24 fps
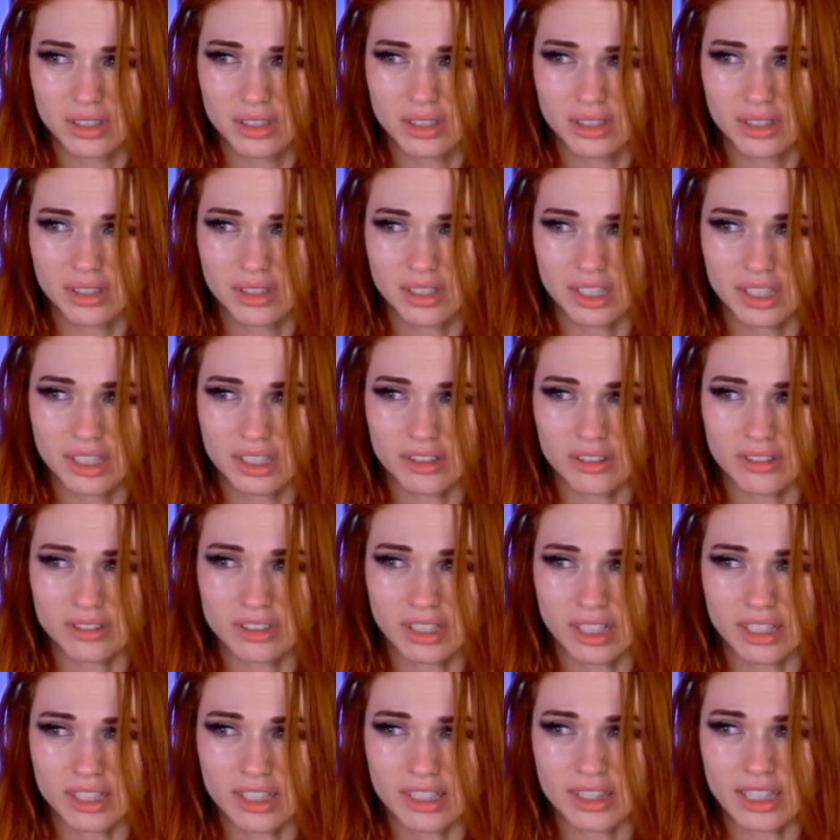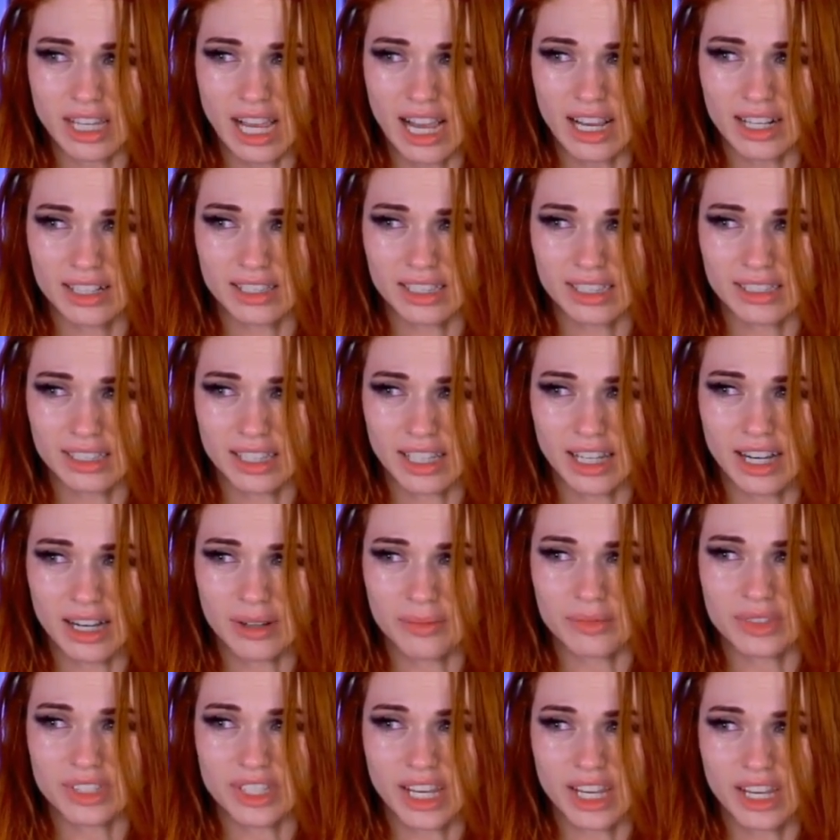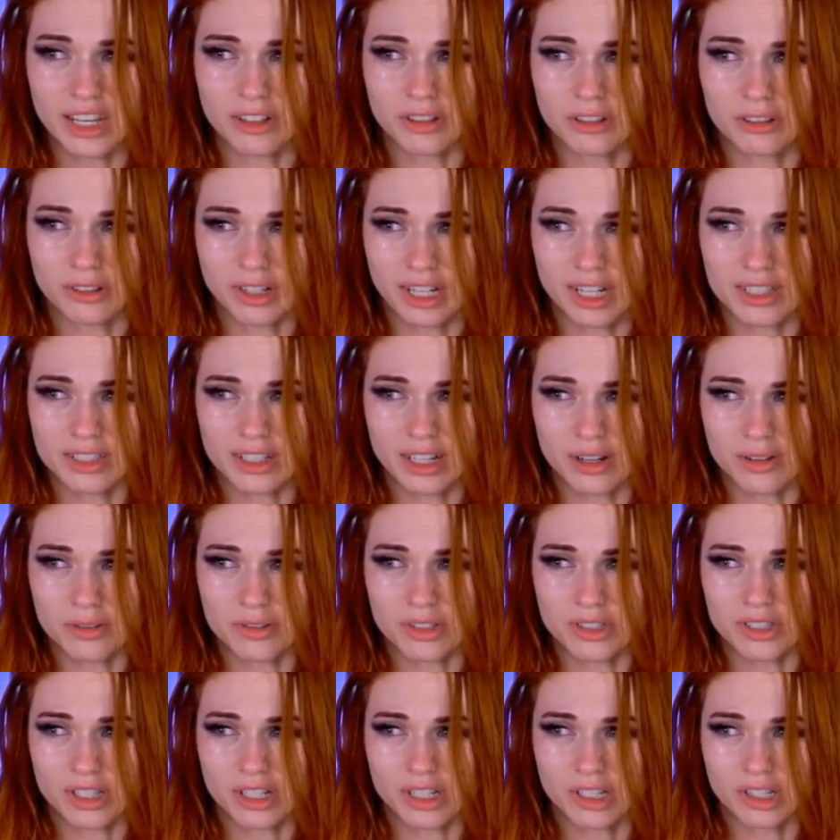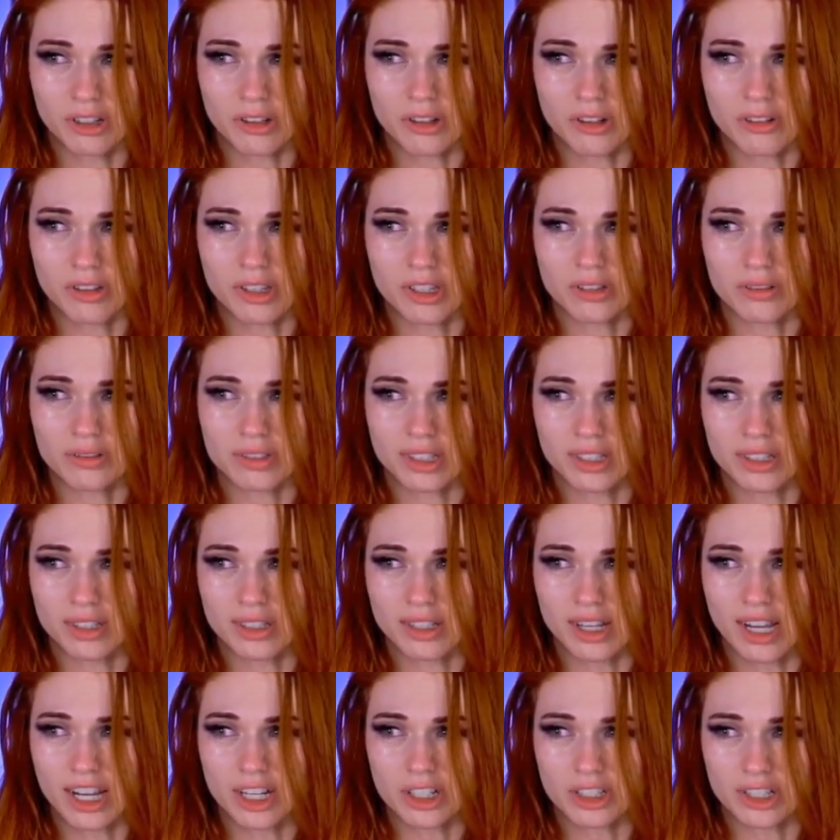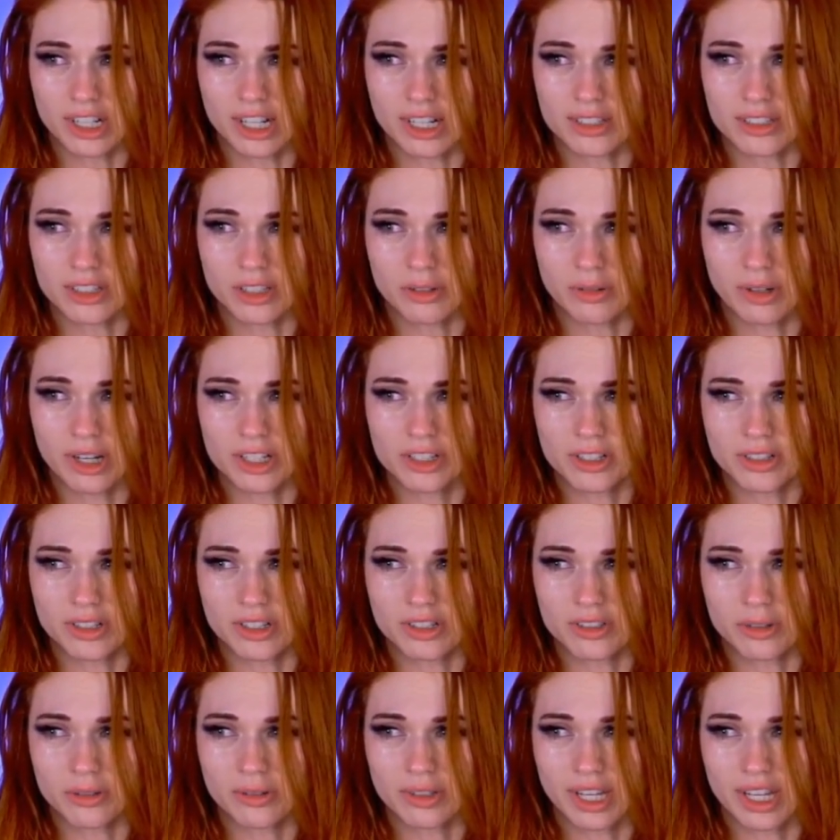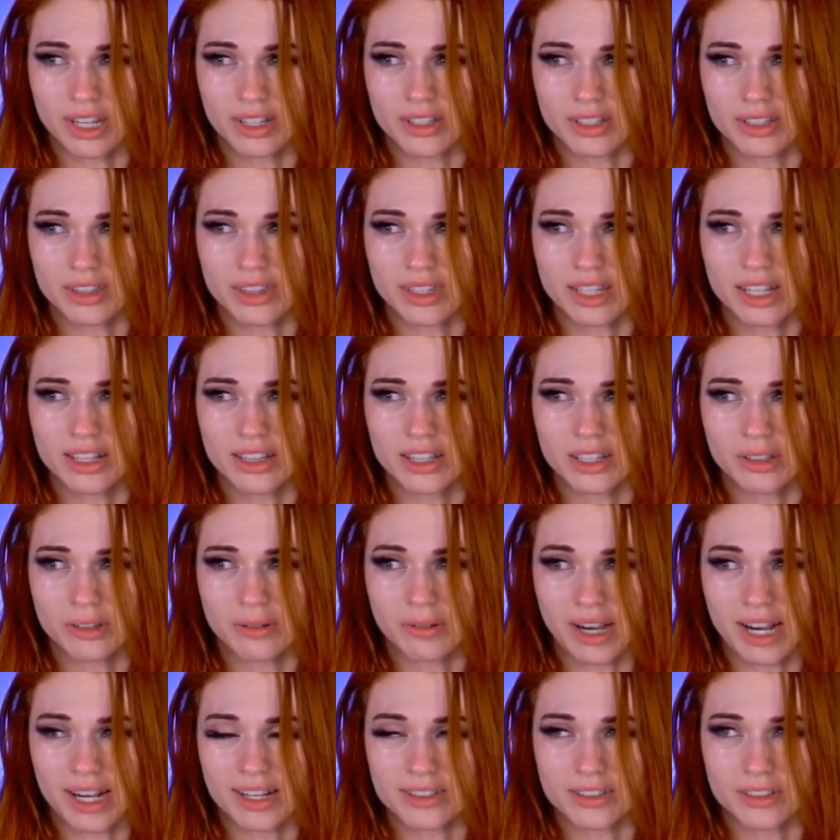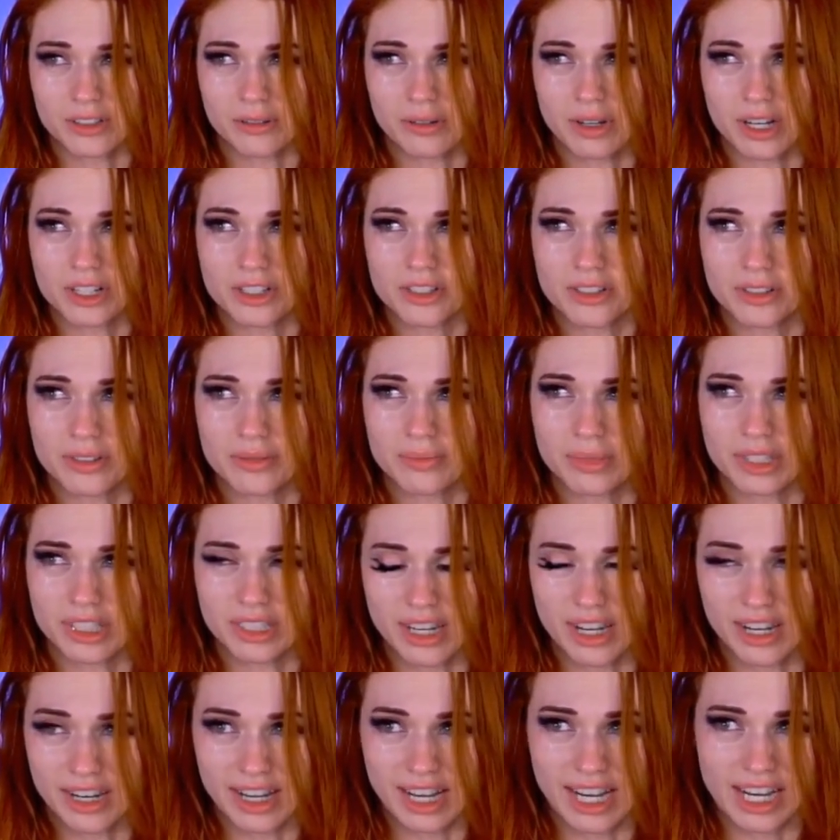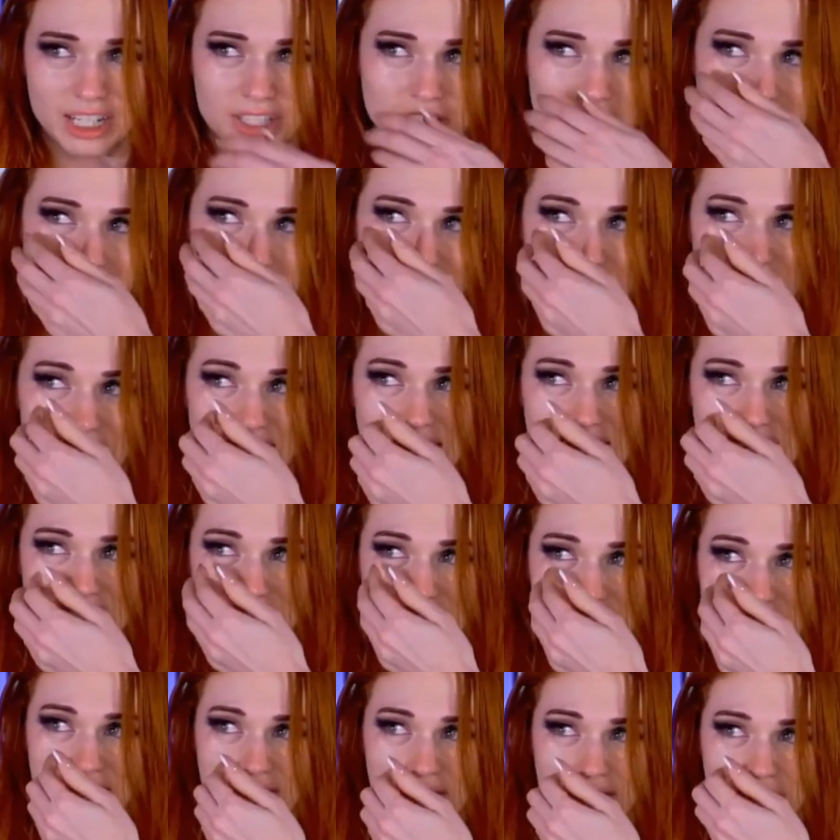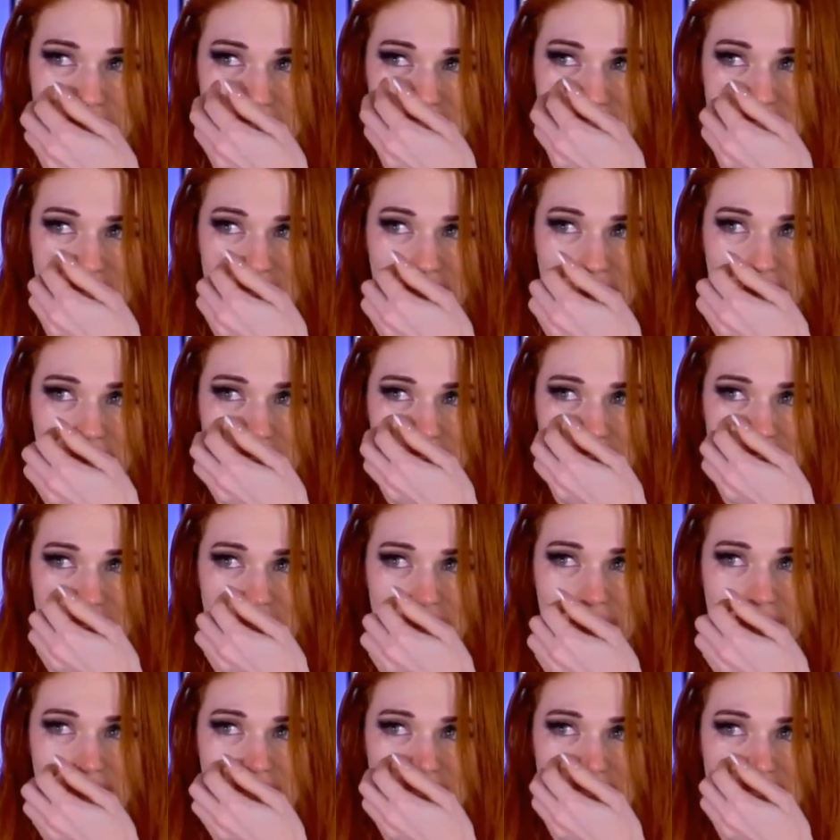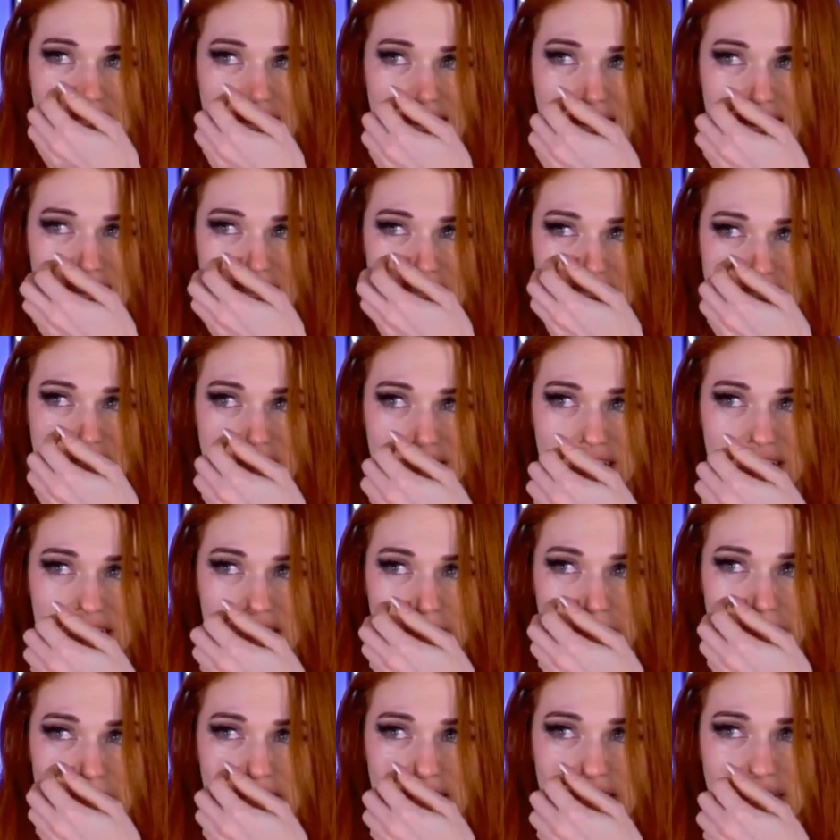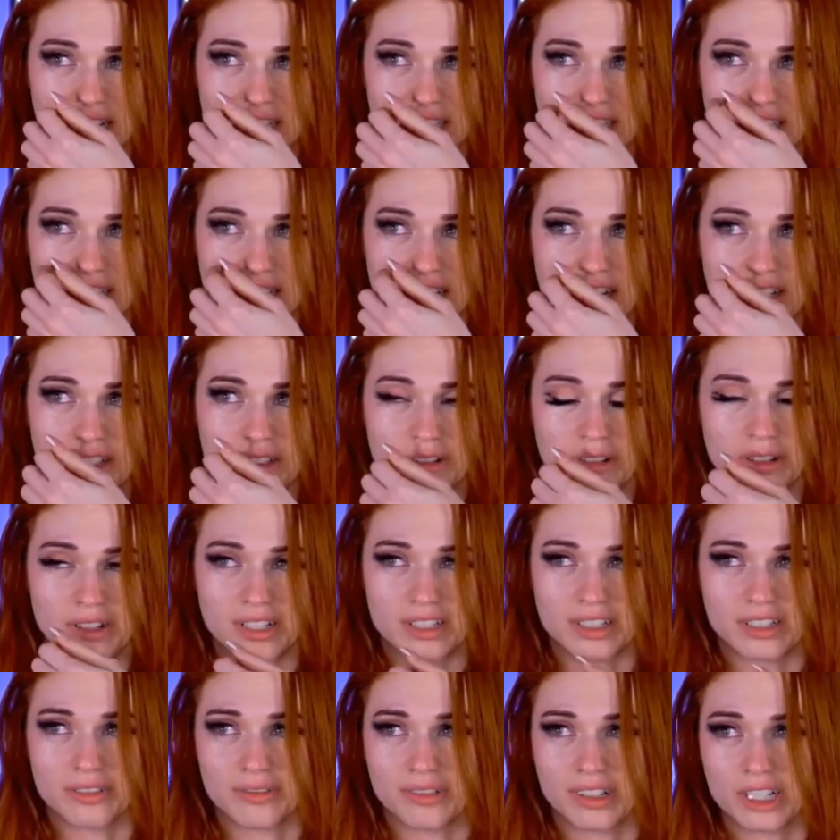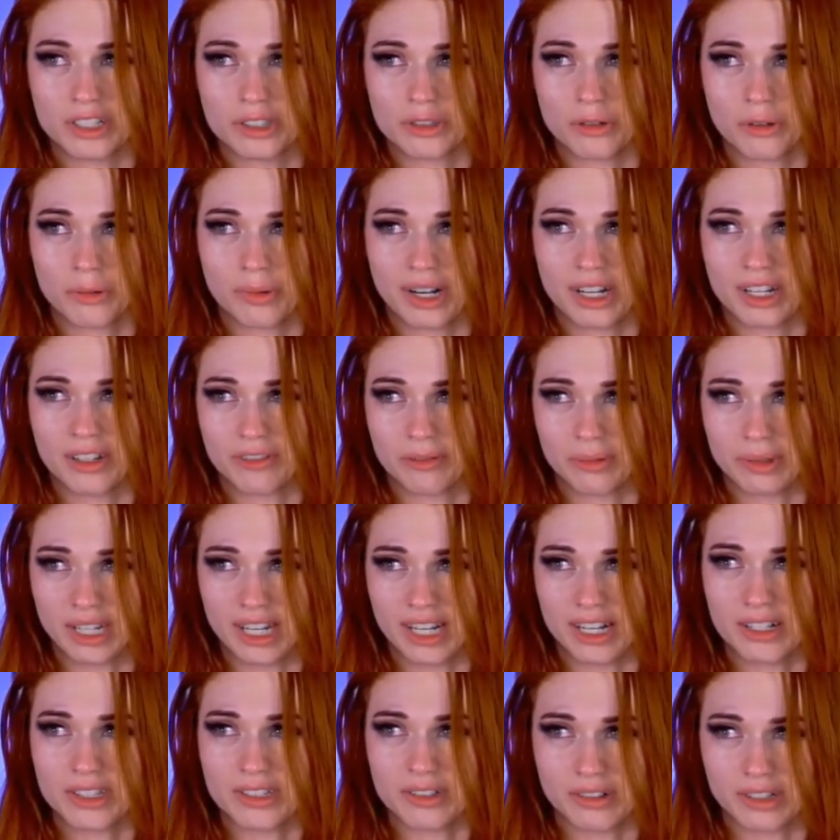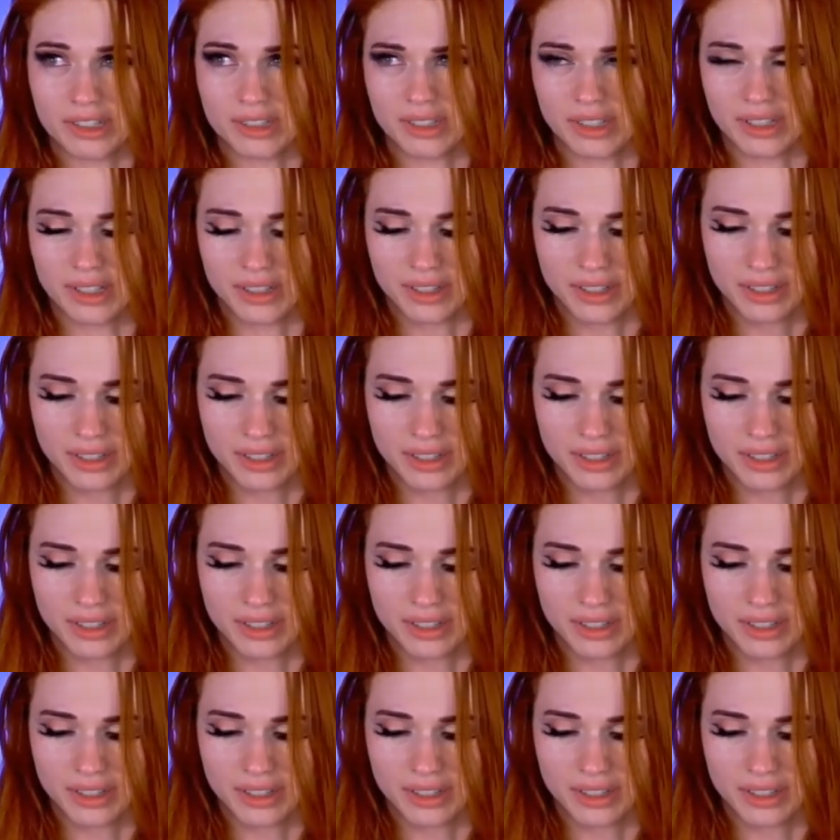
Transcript: Like, you're trying to act like that I'm saying you're crazy. I was just letting you know that you didn't actually ask the question. It's okay to think that you asked a question, but not actually have asked. I was just letting you know that you didn't ask, and that's why I didn't answer. I didn't realize you were waiting for me to answer anything.